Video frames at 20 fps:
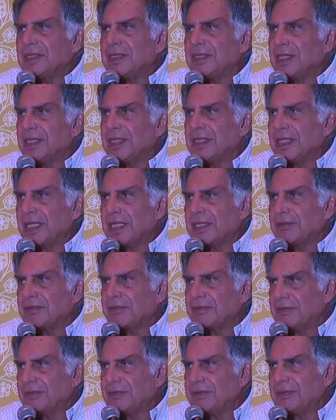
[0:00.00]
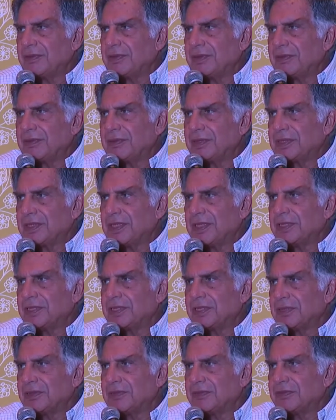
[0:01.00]
then that
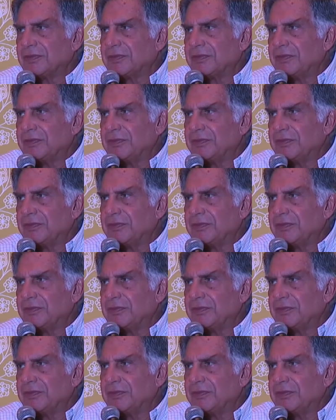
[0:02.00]
sense of